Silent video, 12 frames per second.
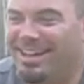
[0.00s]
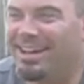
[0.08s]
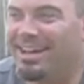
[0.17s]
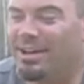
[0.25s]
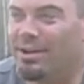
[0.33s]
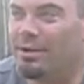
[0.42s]

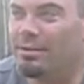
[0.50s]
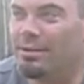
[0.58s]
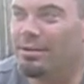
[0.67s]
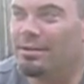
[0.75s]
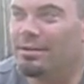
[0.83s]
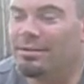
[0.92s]
I know.
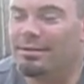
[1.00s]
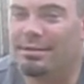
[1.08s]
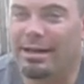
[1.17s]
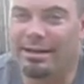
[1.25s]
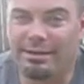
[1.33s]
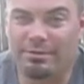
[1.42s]

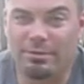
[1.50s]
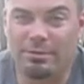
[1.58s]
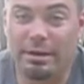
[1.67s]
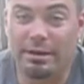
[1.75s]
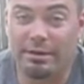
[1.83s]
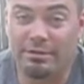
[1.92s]
9 days
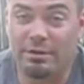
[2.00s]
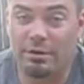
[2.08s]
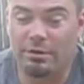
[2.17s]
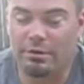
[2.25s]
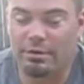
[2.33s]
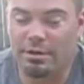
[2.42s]
old, 9 days
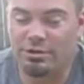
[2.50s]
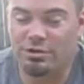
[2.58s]
younger than